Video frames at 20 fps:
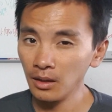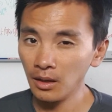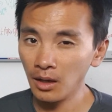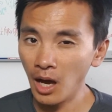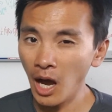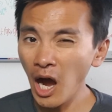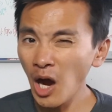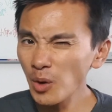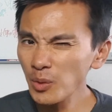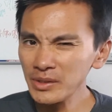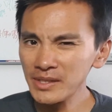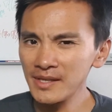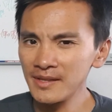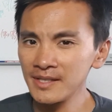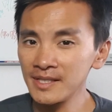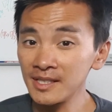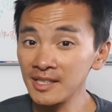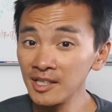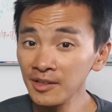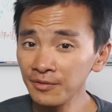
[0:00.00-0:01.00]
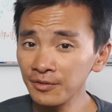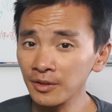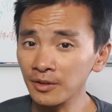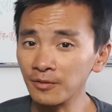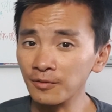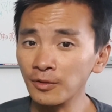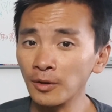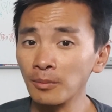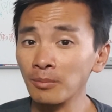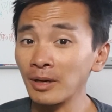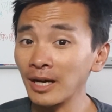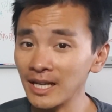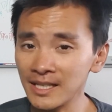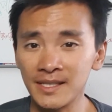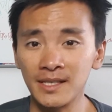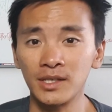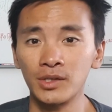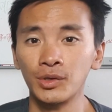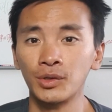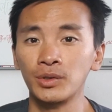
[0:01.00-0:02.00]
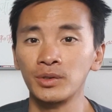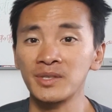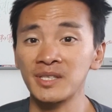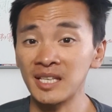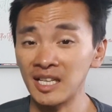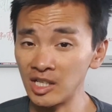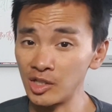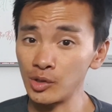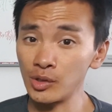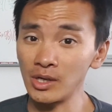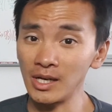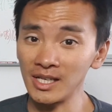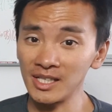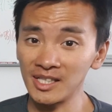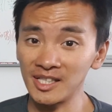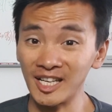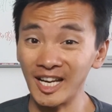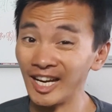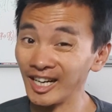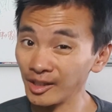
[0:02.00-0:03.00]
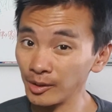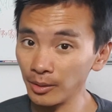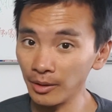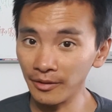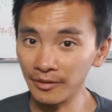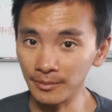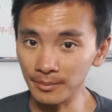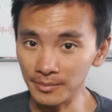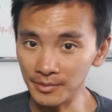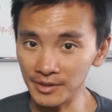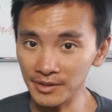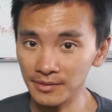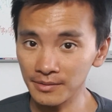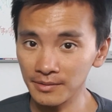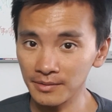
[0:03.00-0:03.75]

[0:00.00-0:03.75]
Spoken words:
How is this different from classical centralized algorithms?